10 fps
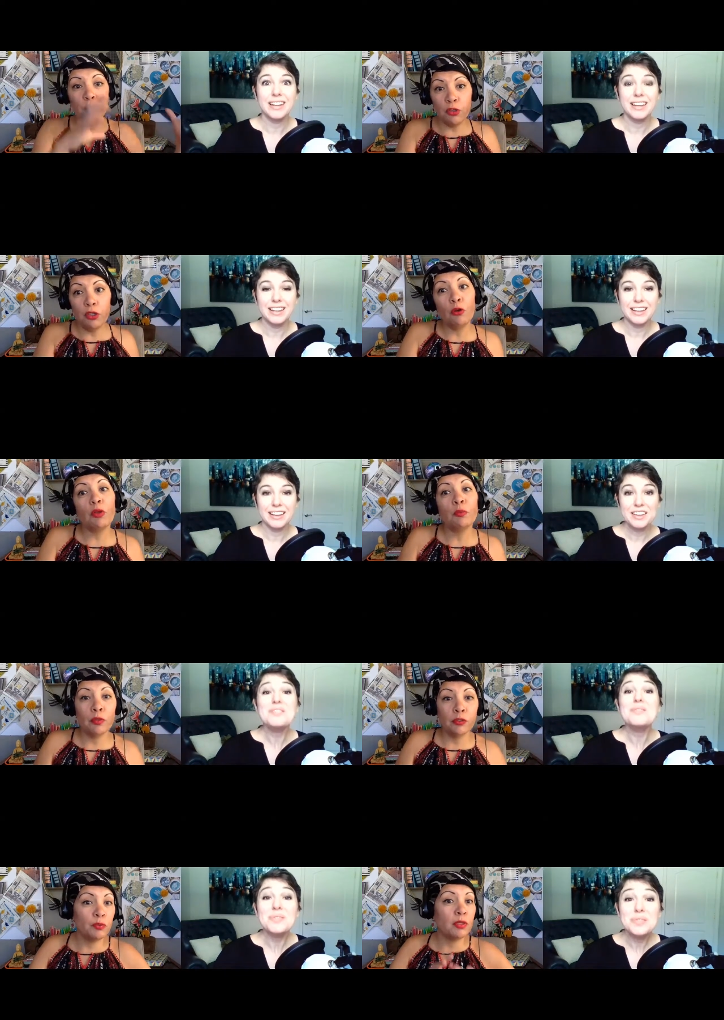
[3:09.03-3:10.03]
Speaker 1: you know we
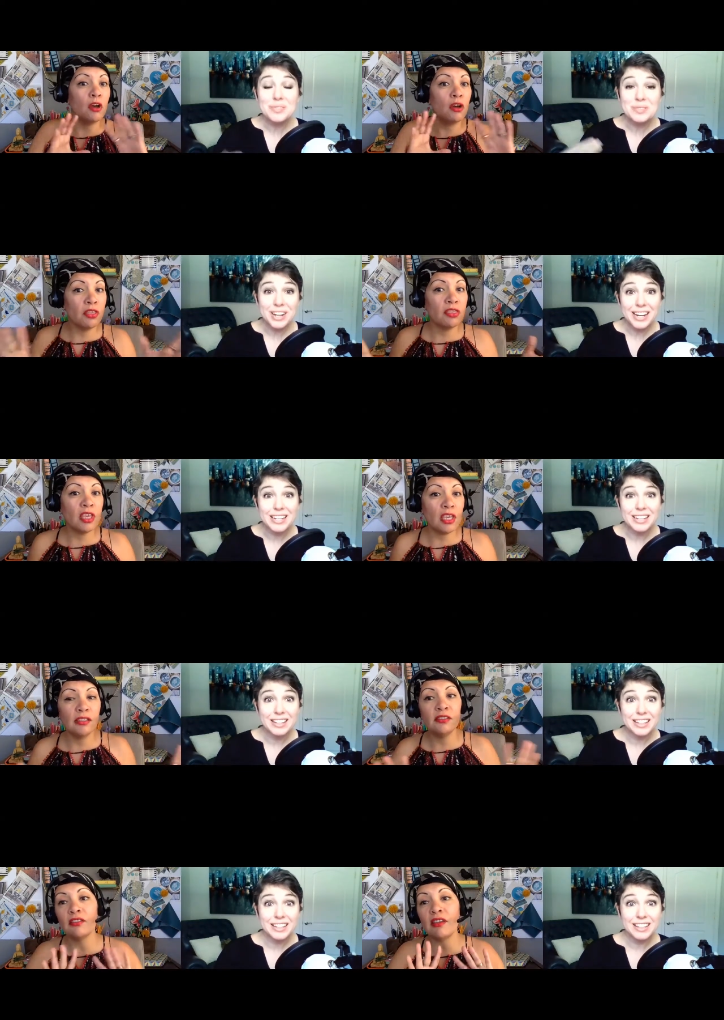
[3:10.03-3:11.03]
were doing all the right.
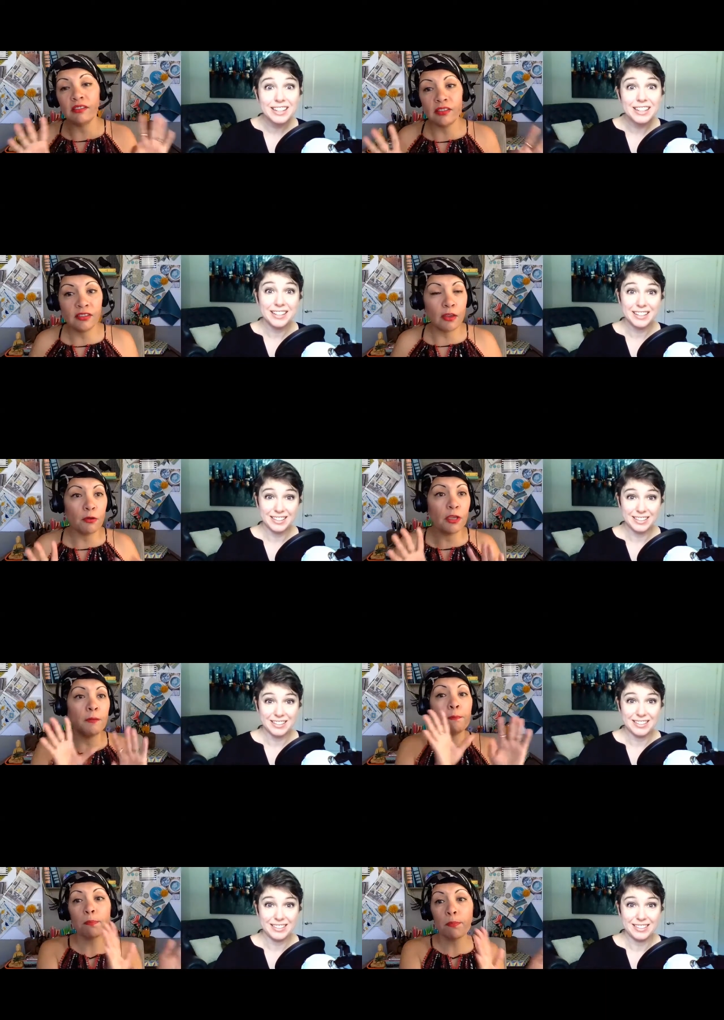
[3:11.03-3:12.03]
things
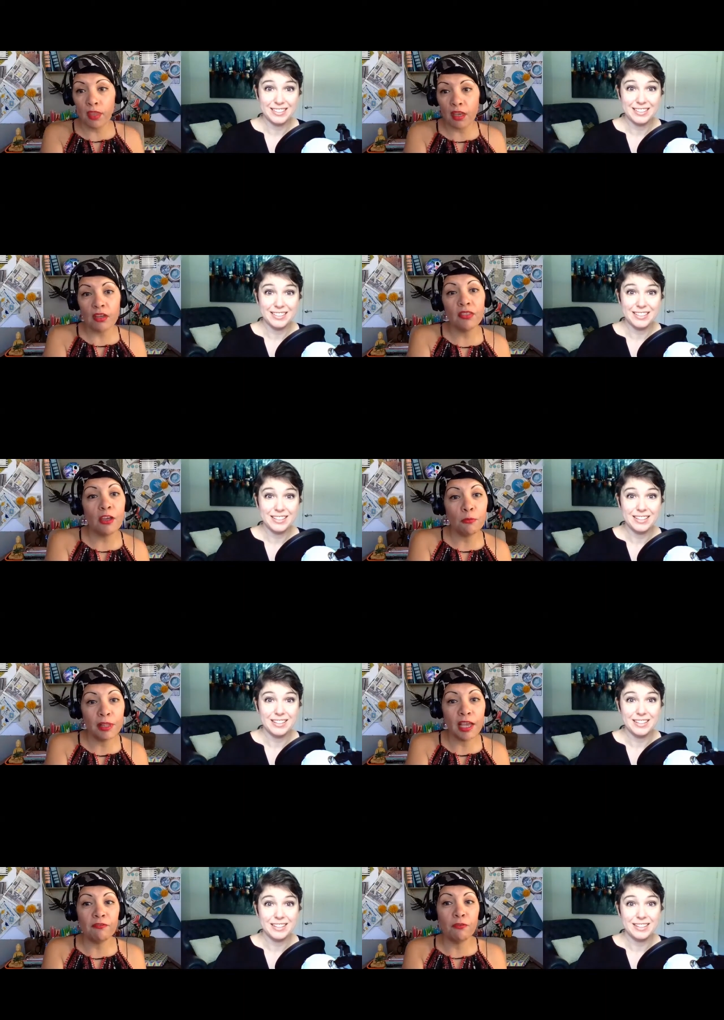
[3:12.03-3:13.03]
necessary on their
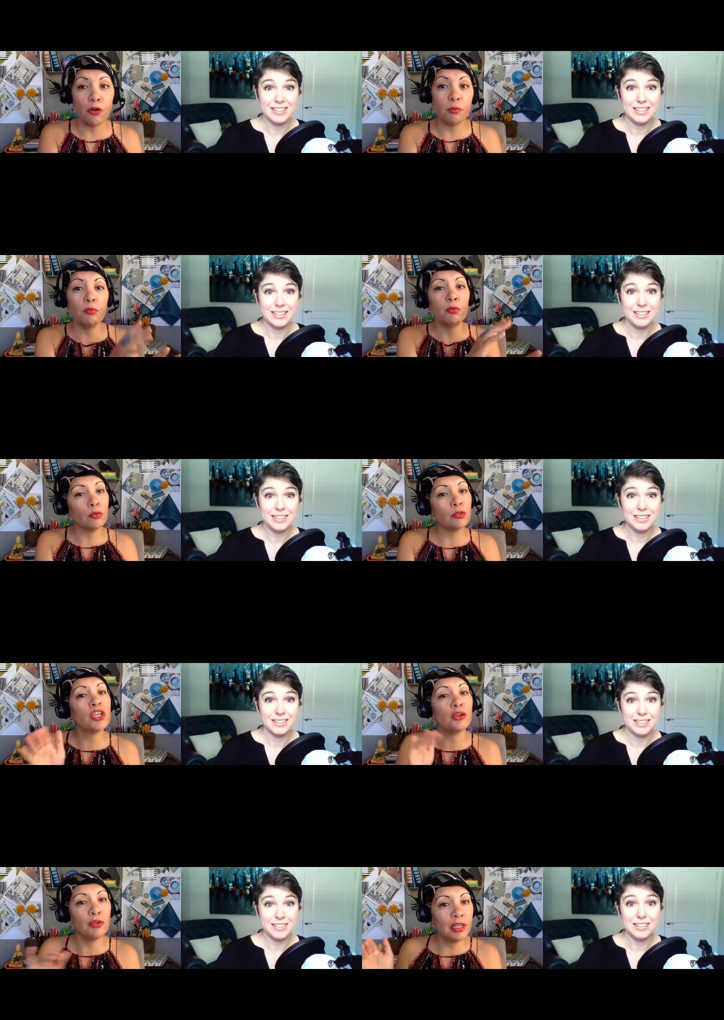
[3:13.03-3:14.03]
platform and we were
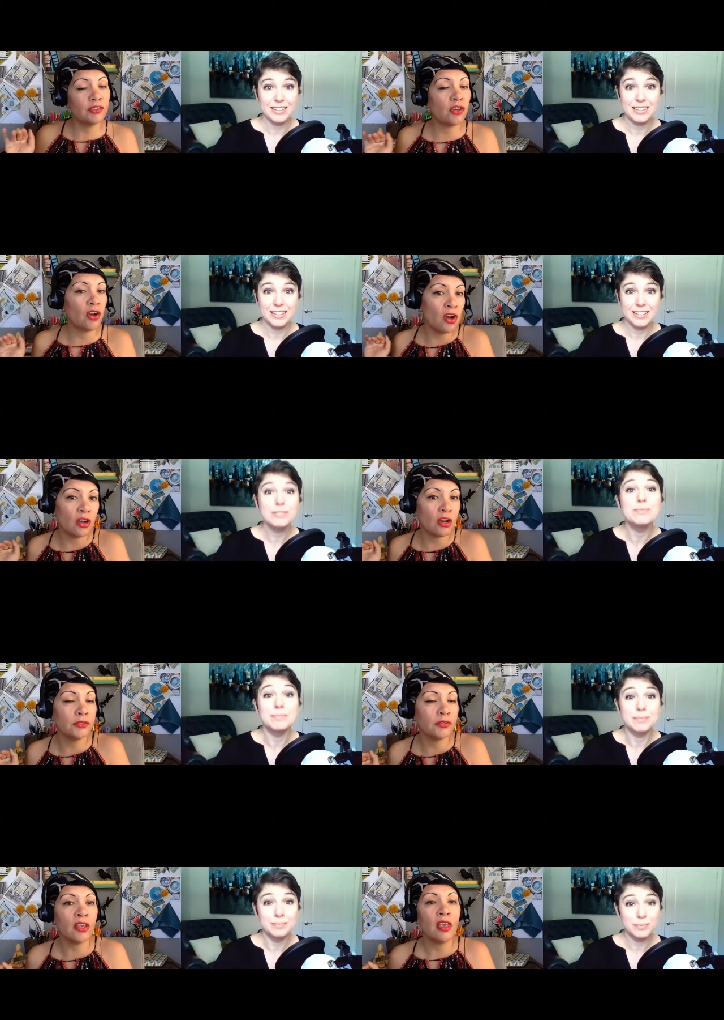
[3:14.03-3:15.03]
sharing it to
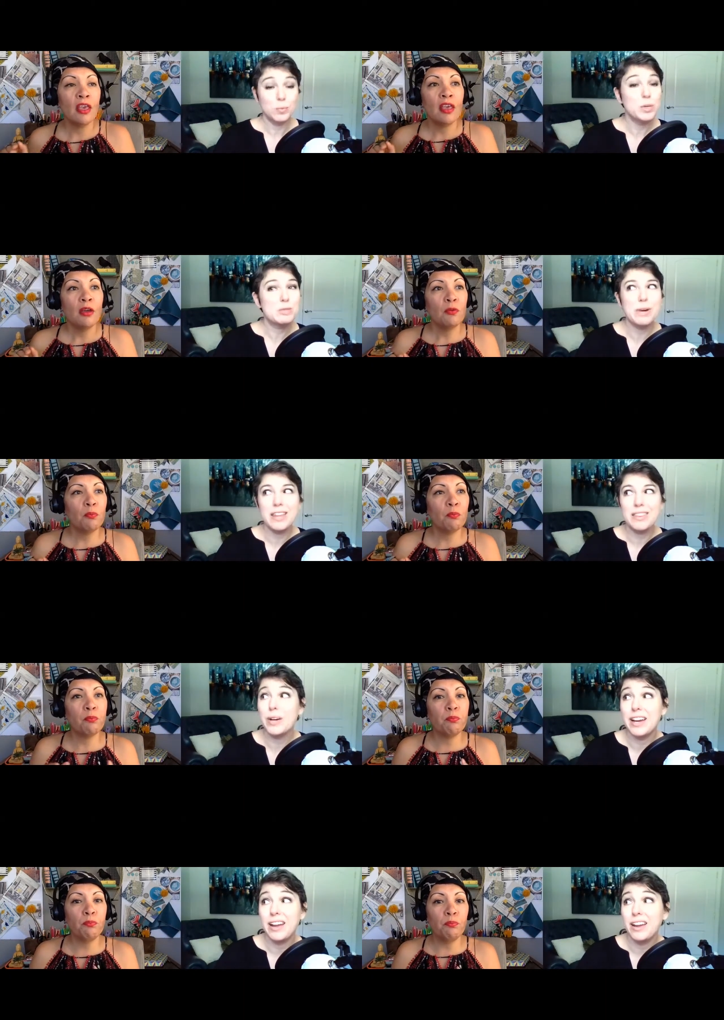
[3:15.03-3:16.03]
ours
Speaker 2: mm-hmm. which by the
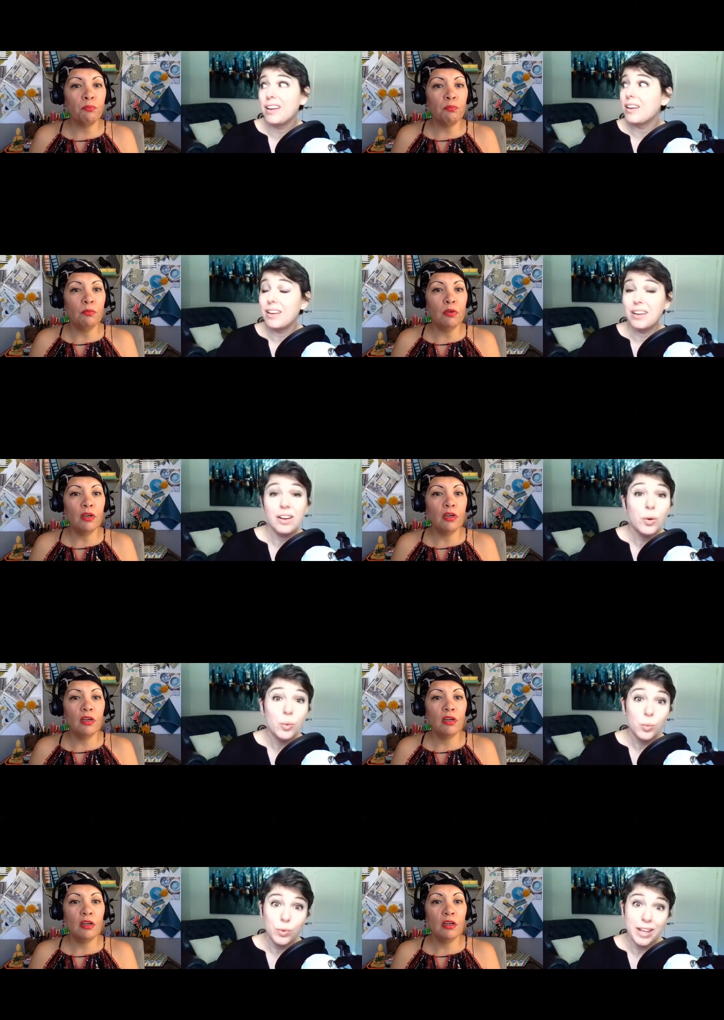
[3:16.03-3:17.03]
way
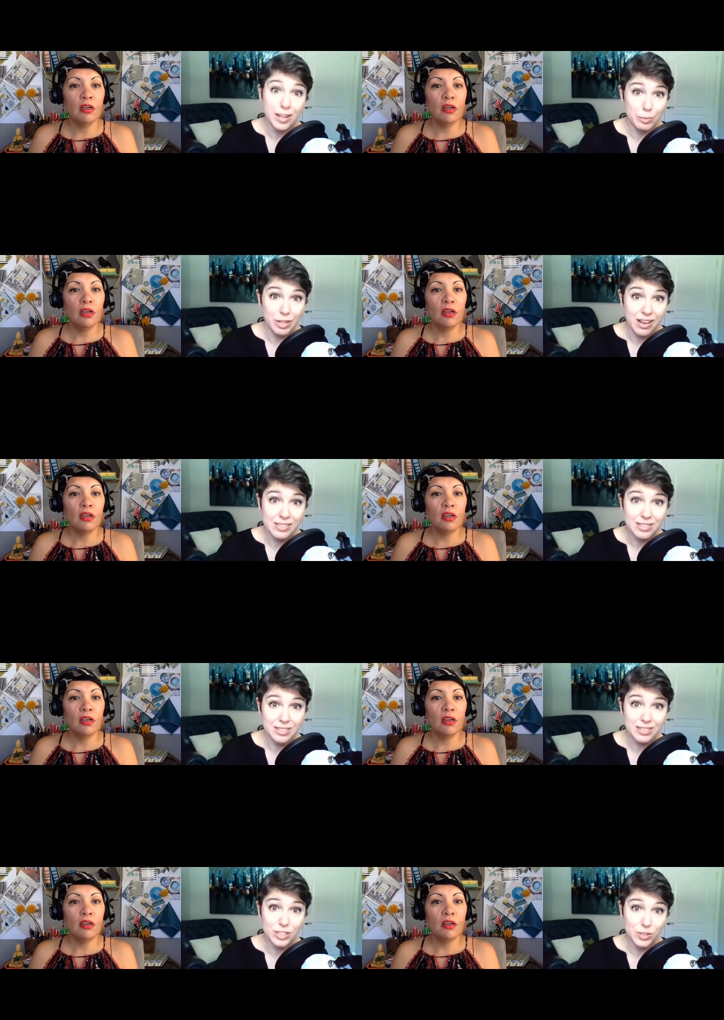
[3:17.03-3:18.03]
we had a
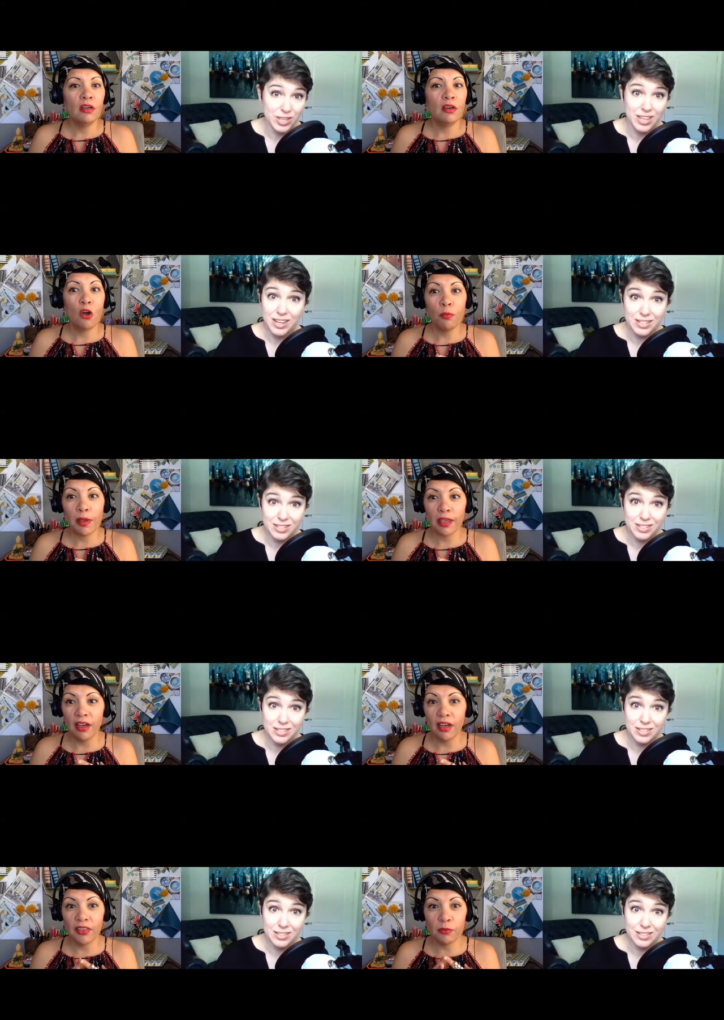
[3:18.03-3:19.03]
blast doing that oh my
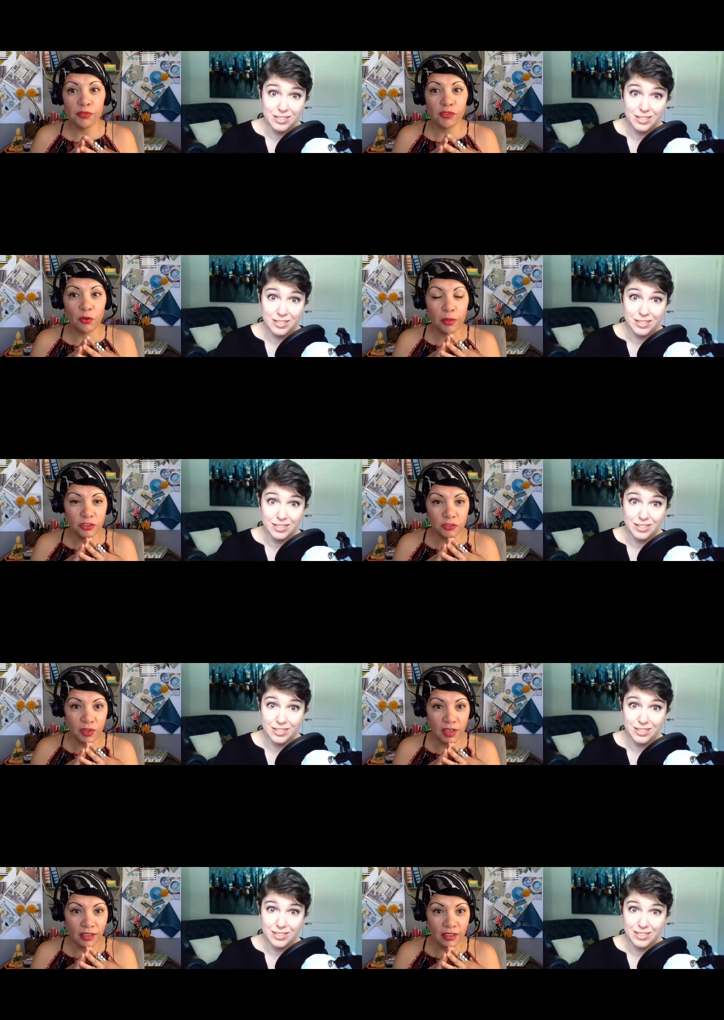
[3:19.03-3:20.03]
god that was so much
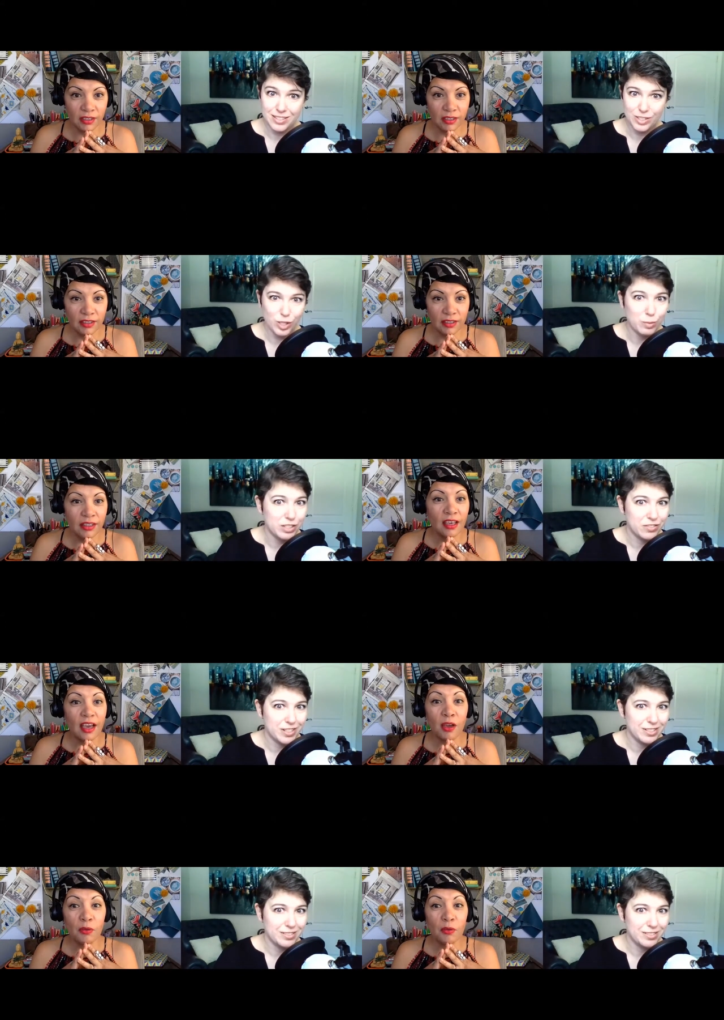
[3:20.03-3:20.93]
fun so much
Speaker 1: fun. I